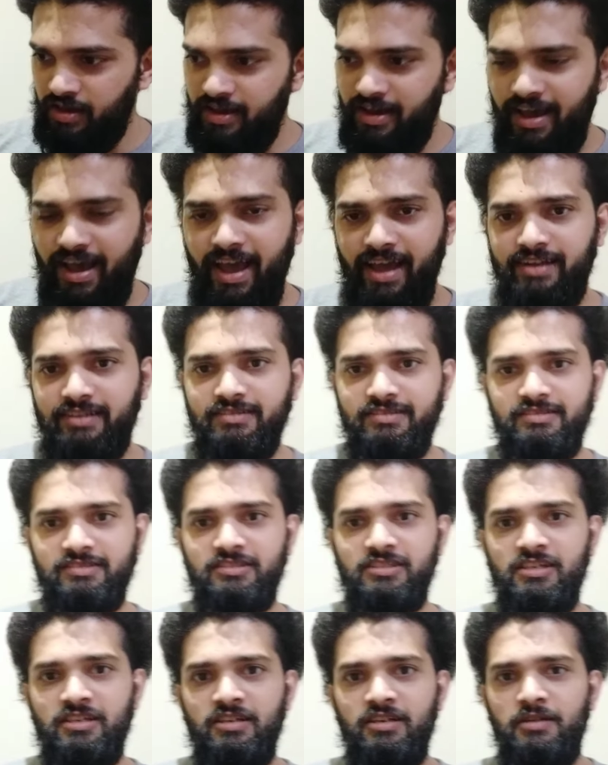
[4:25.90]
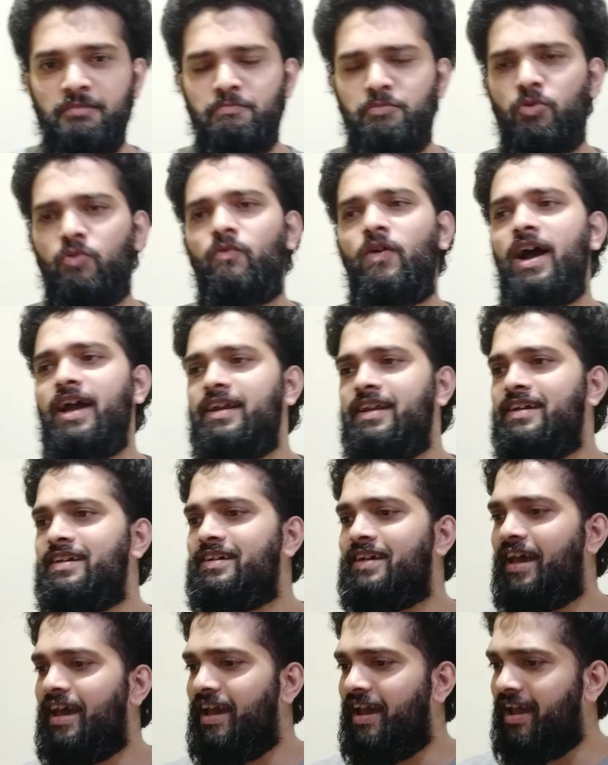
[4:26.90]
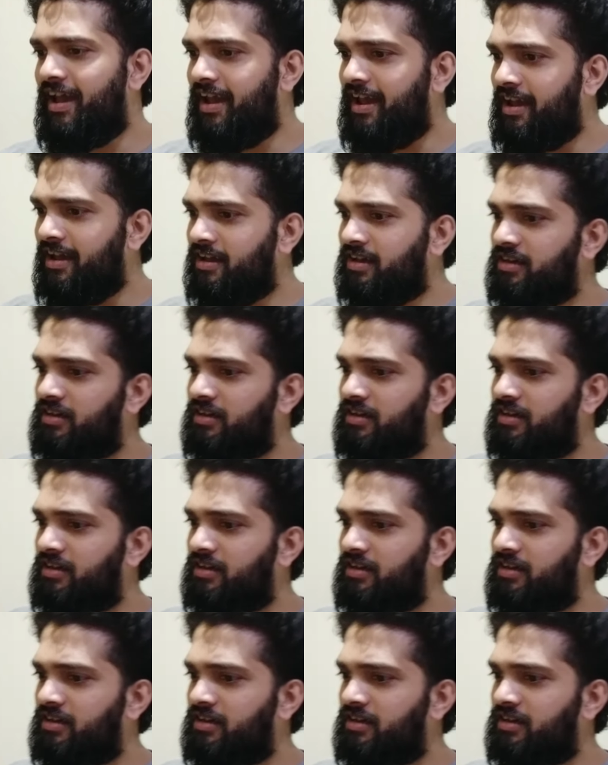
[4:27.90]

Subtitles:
Hence, providing a